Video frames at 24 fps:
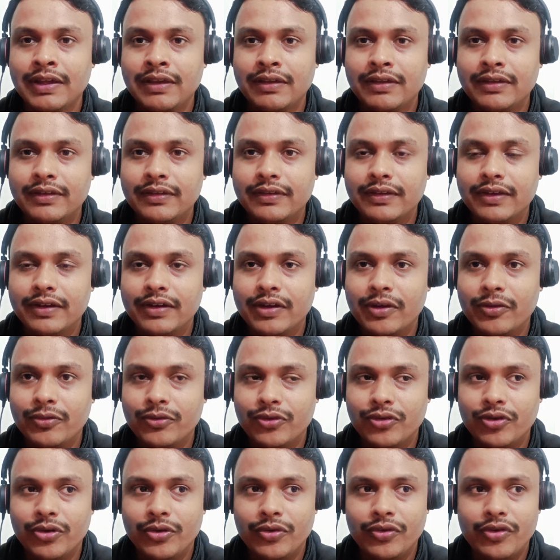then how
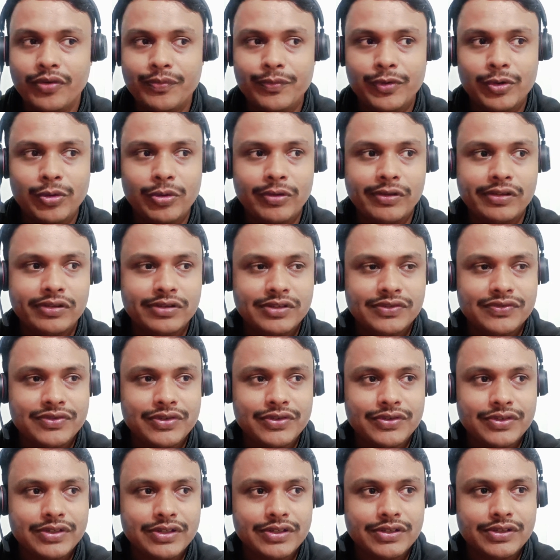you are dropping all those
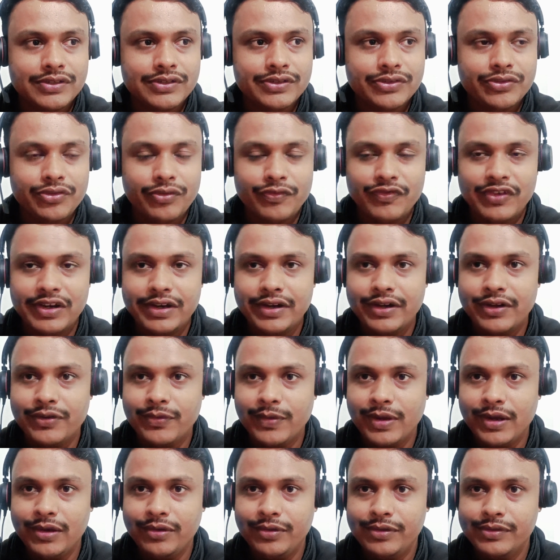features, duplicate
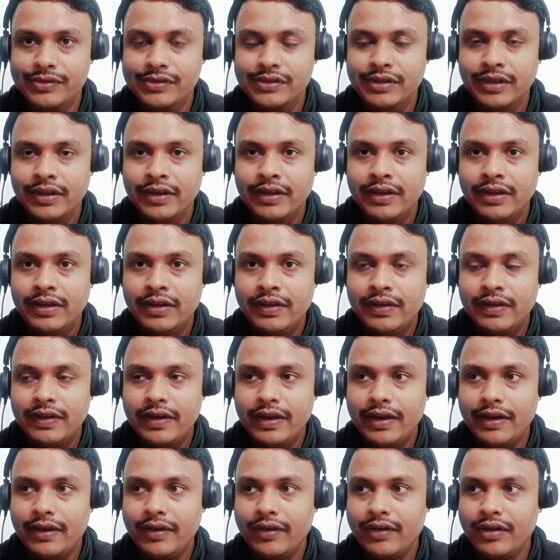values,
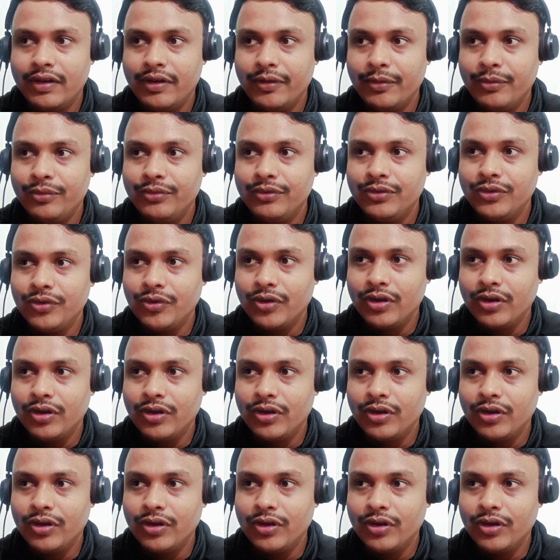and how you are